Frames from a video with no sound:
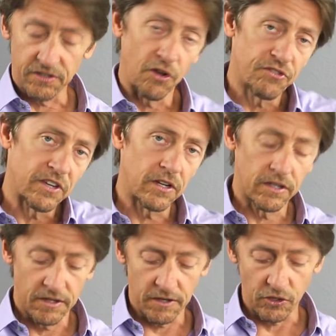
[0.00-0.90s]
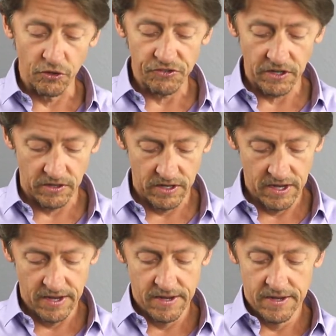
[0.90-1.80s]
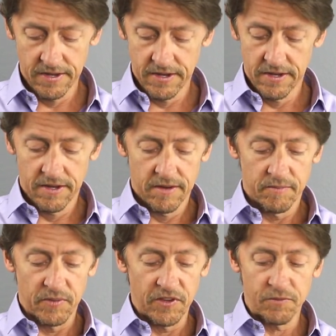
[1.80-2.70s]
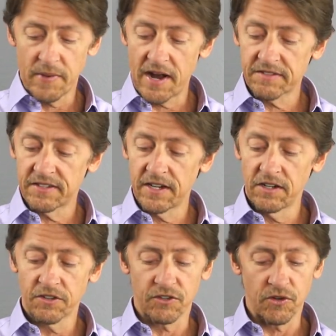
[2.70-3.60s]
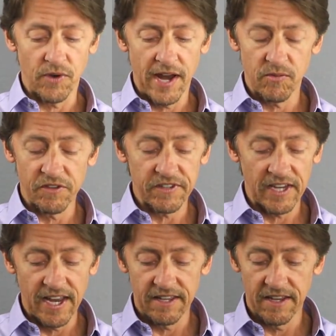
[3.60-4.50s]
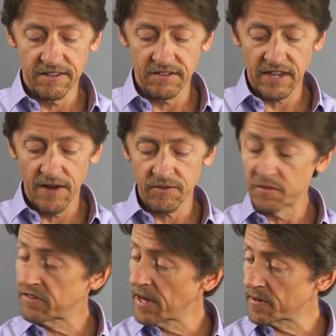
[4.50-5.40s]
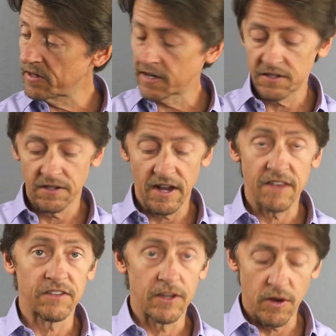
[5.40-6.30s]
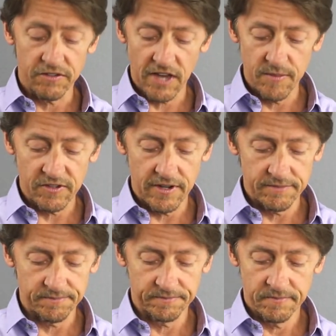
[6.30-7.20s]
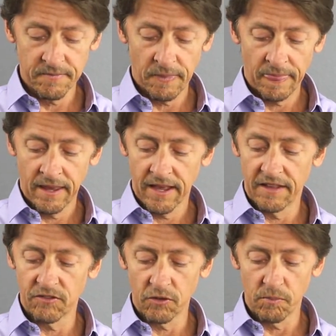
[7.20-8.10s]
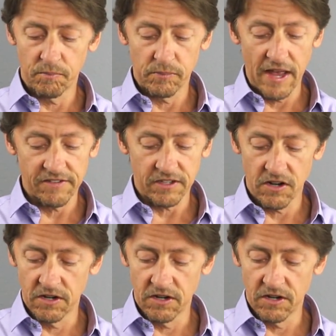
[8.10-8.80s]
no seal, a glue seal. But this box here looks great. Once again, this came from the same collector as the US games there. And these little plastic